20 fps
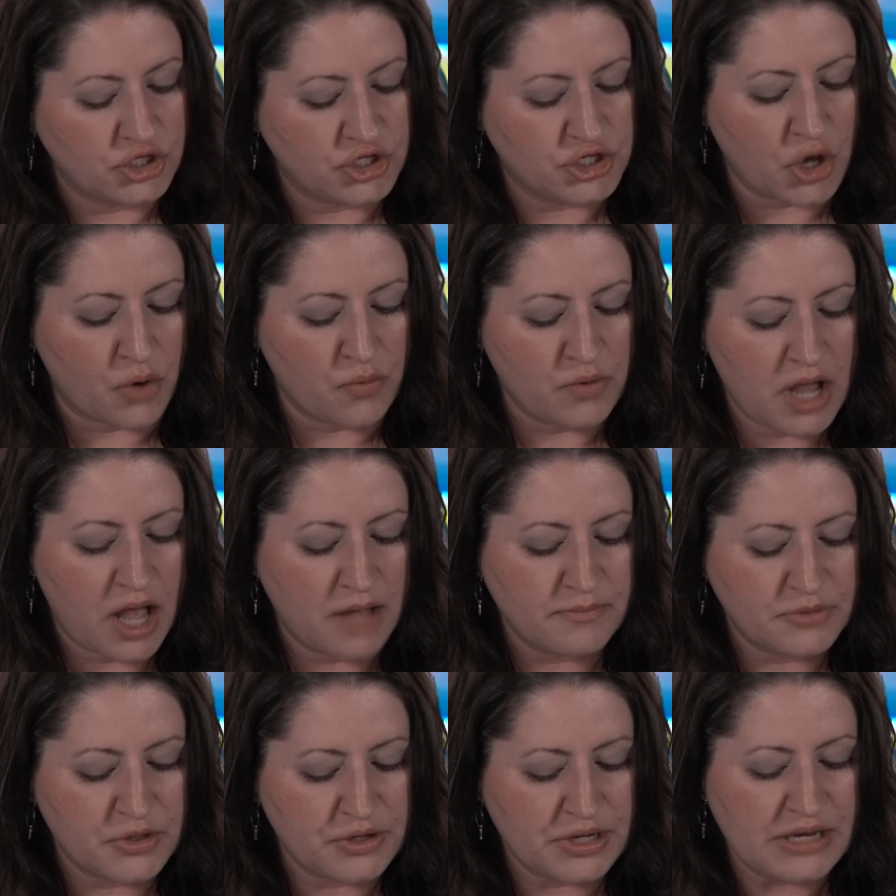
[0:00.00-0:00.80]
Don't
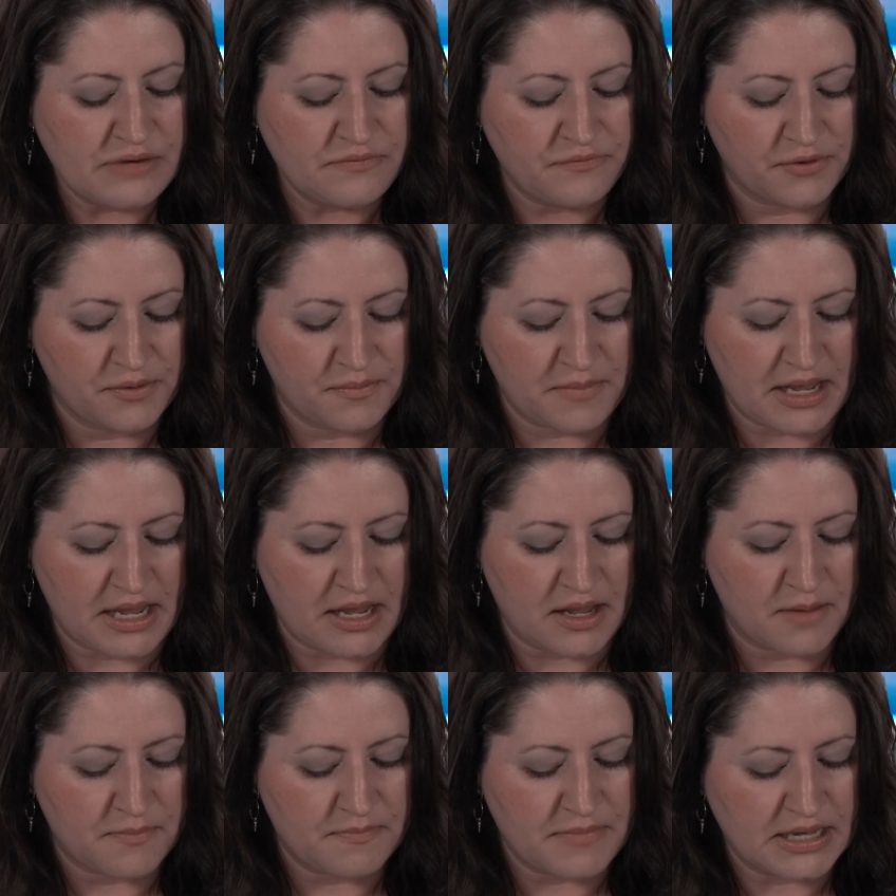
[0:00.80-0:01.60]
come looking for
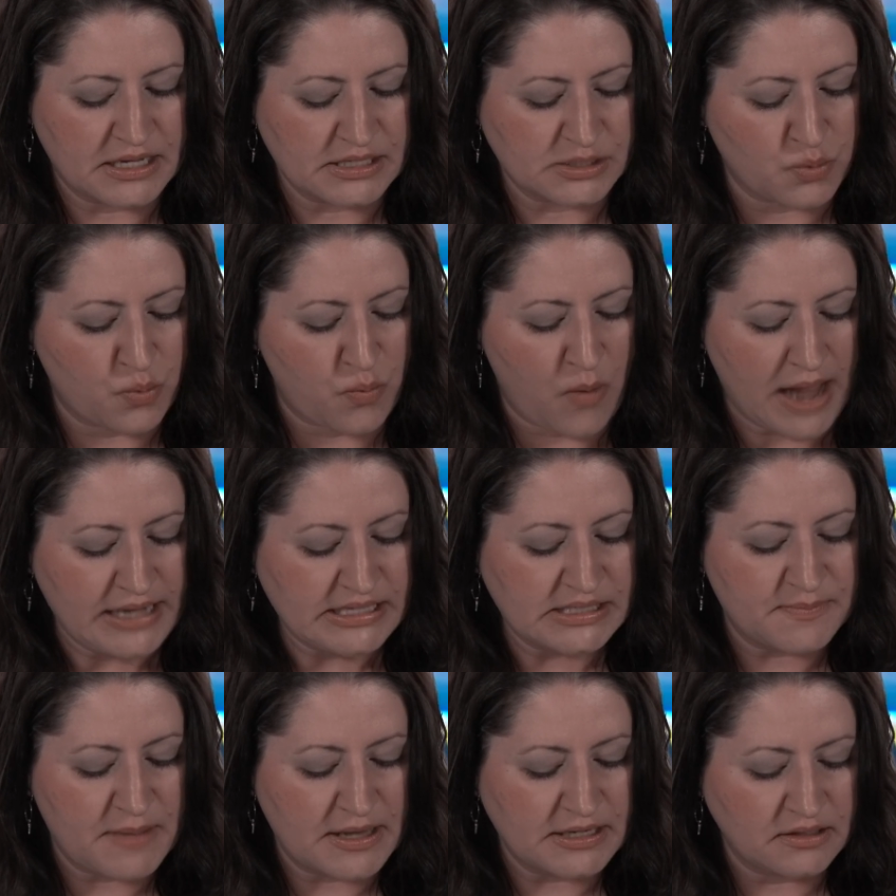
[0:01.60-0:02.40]
me, because why
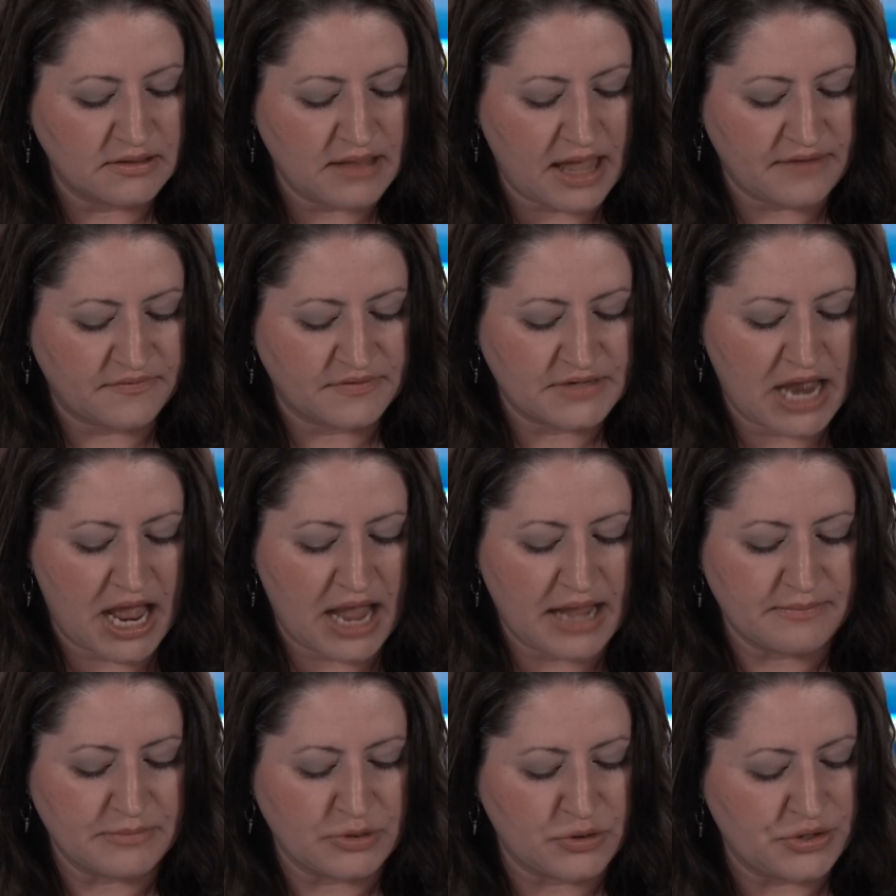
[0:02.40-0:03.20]
spend a
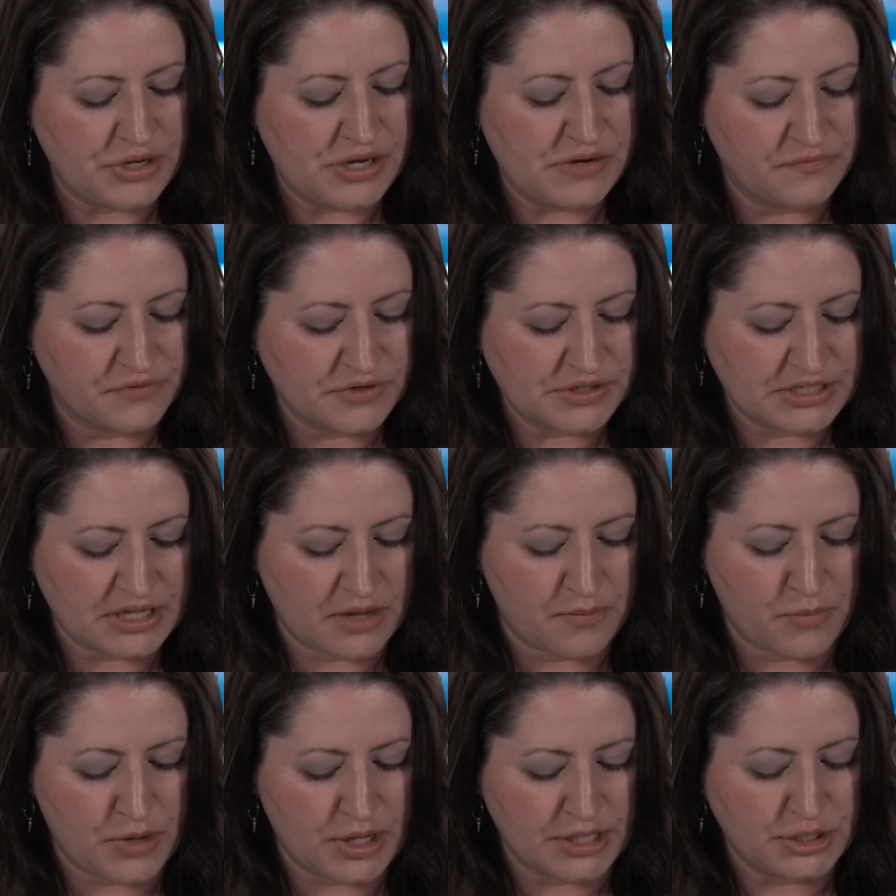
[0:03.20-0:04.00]
lifetime looking for
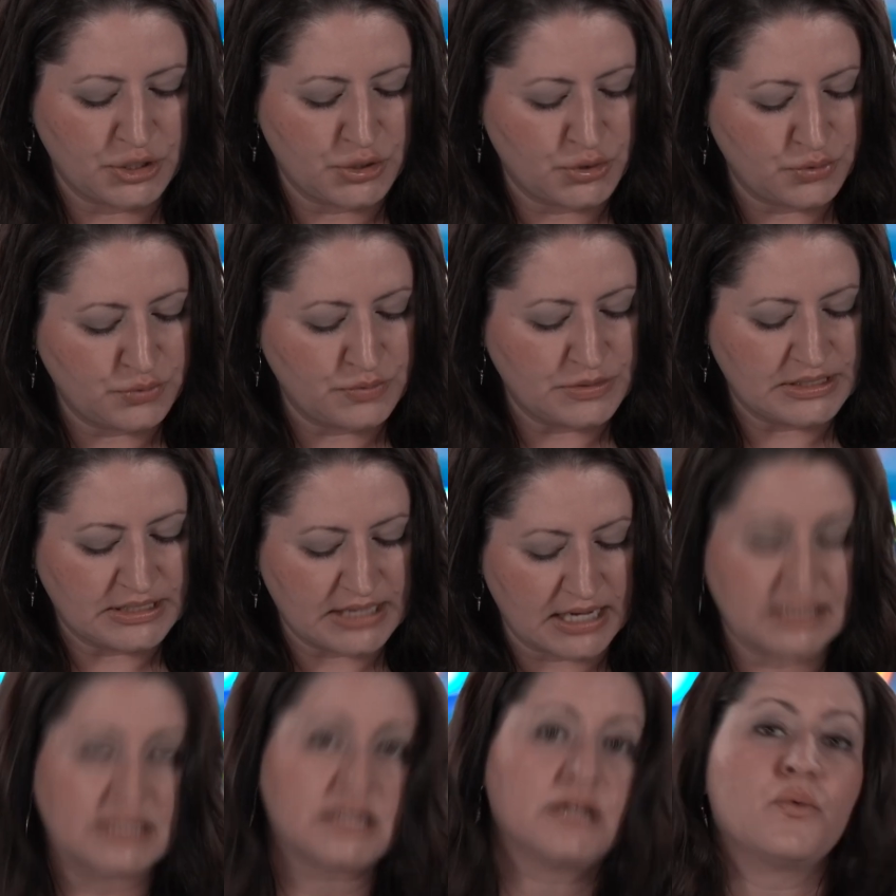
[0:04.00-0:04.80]
someone who
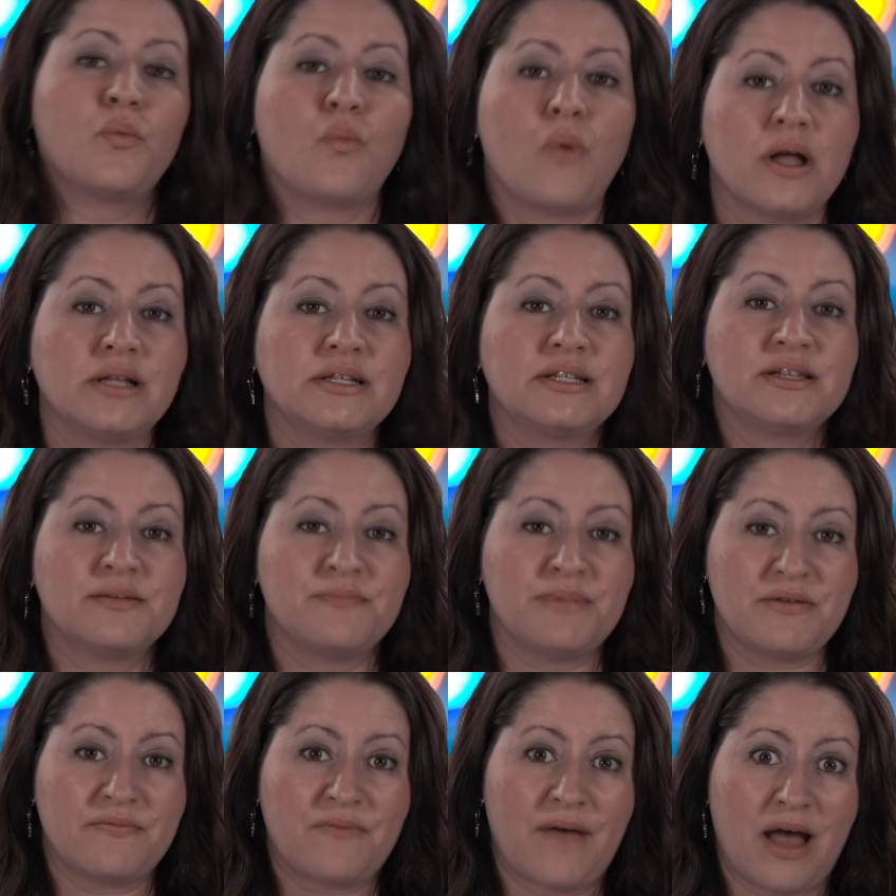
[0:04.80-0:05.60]
doesn't want to
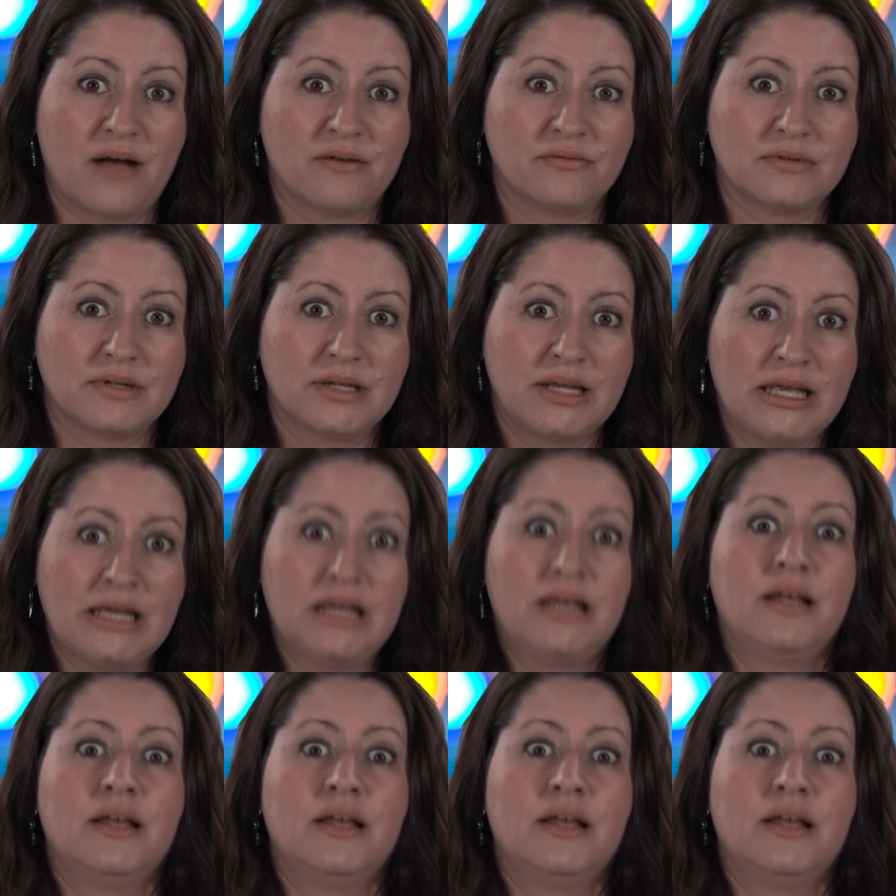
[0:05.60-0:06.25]
be found?